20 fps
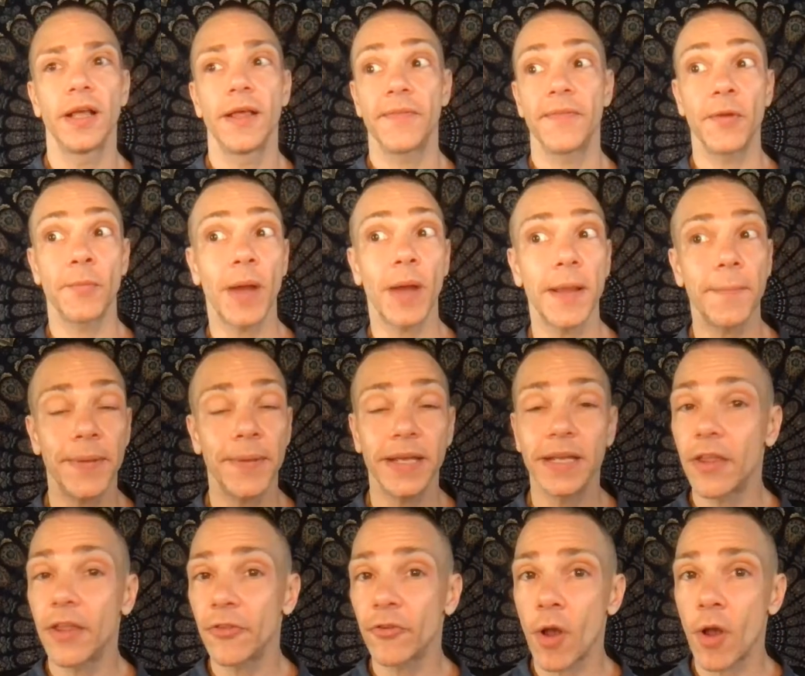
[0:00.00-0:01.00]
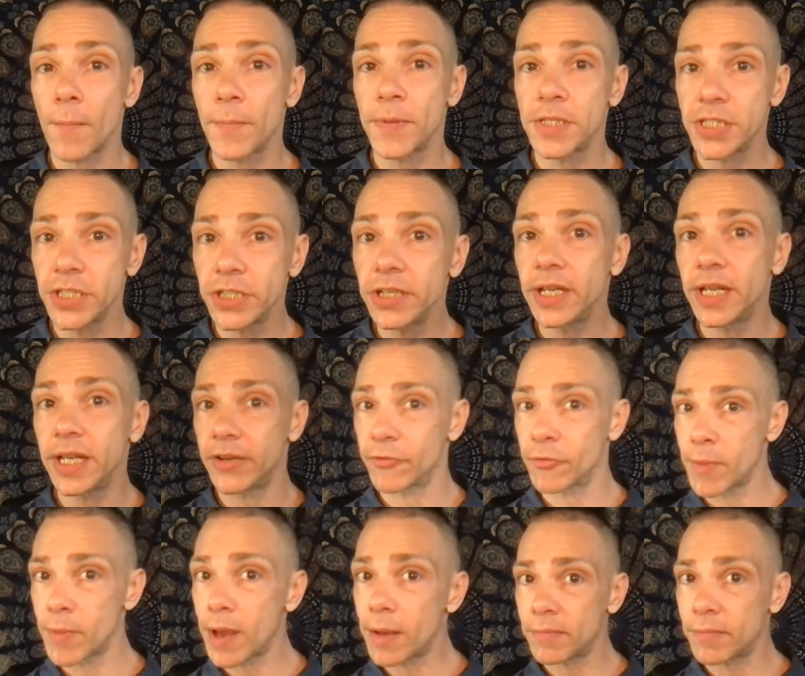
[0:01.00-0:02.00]
there might be another opportunity.
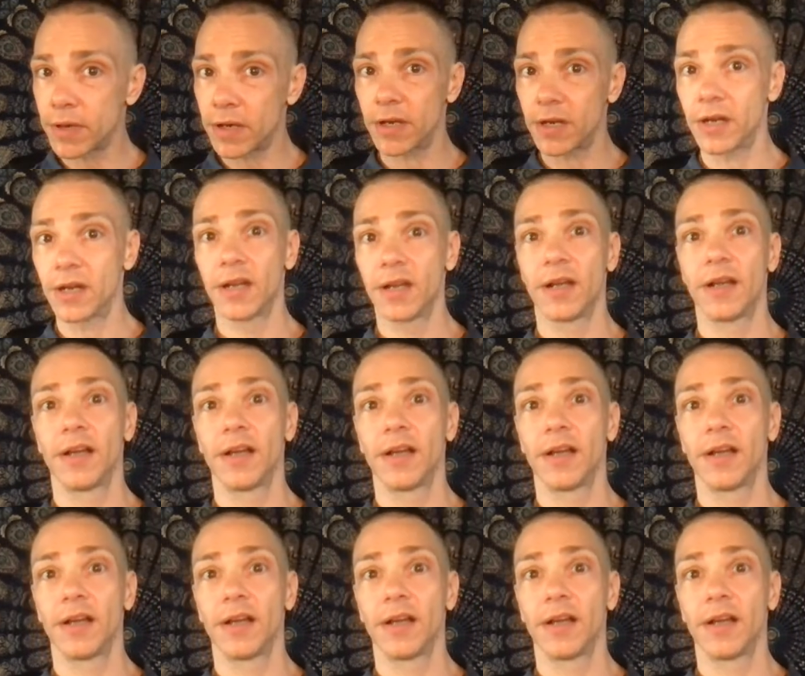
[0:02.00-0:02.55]
Remember,